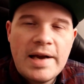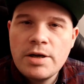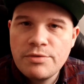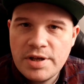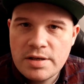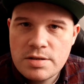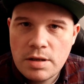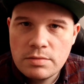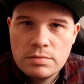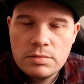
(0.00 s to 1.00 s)
I don't think
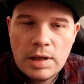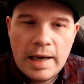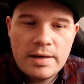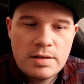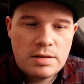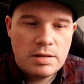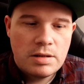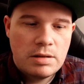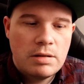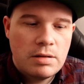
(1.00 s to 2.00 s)
so. And
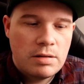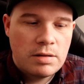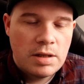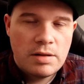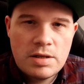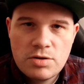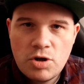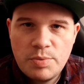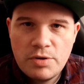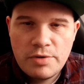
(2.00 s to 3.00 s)
th- there's a
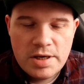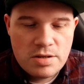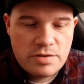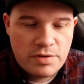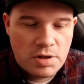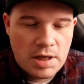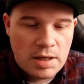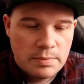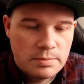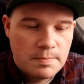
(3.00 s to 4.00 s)
couple of reasons for
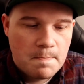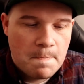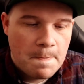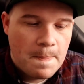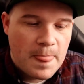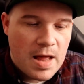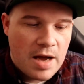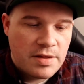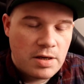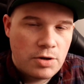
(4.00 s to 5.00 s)
that.
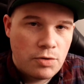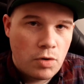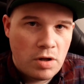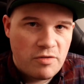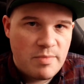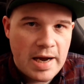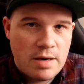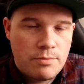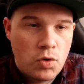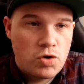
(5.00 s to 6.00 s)
I think Google have
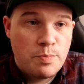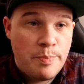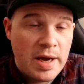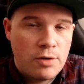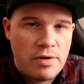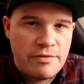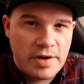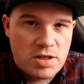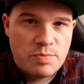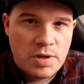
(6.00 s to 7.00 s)
made a much bigger
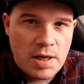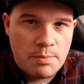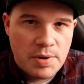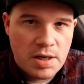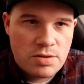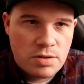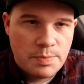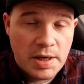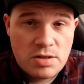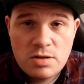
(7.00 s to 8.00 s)
investment in
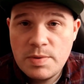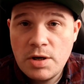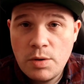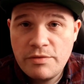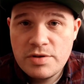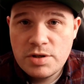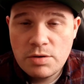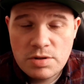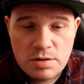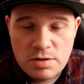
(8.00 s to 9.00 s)
Pixel. Pixel's been going for
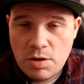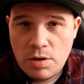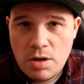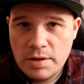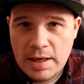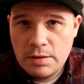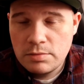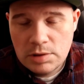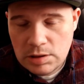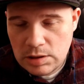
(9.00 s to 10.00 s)
so so long
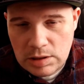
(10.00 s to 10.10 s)
now.